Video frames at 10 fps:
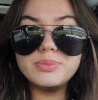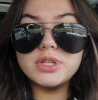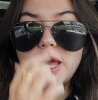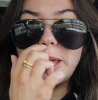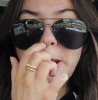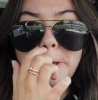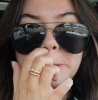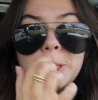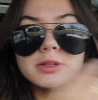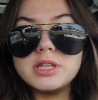update,
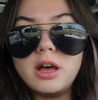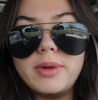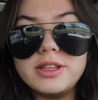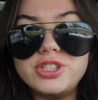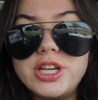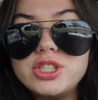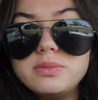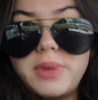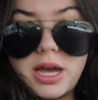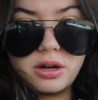as you can tell by the change
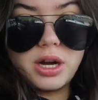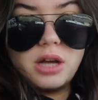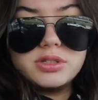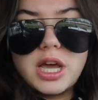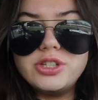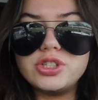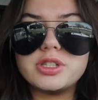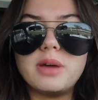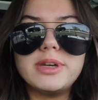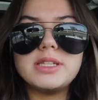in background, I
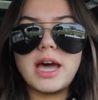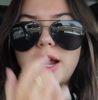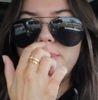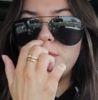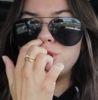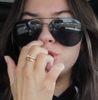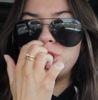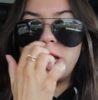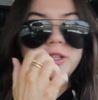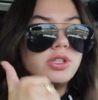just got my tire pressure
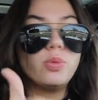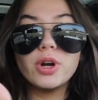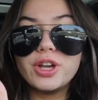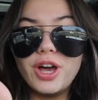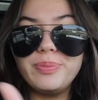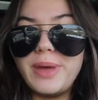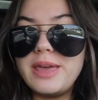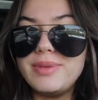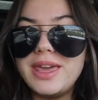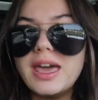checked, so we're good,
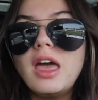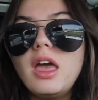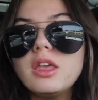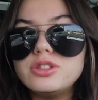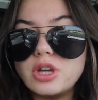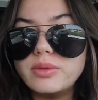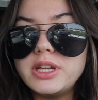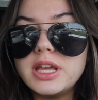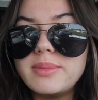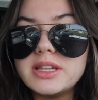baby. Don't
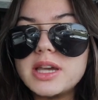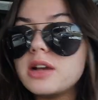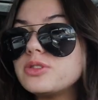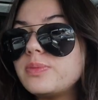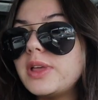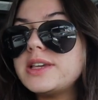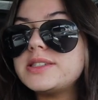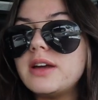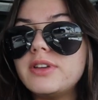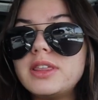need to get my tires
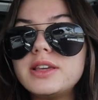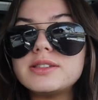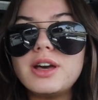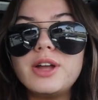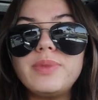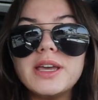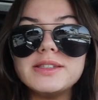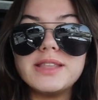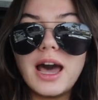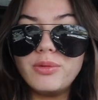replaced. Everything's good
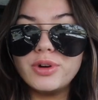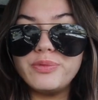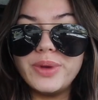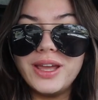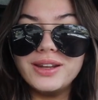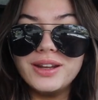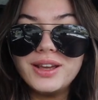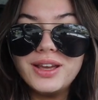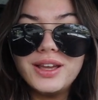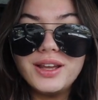because that would have been
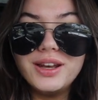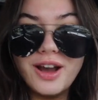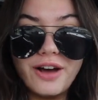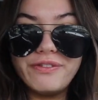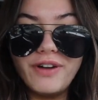not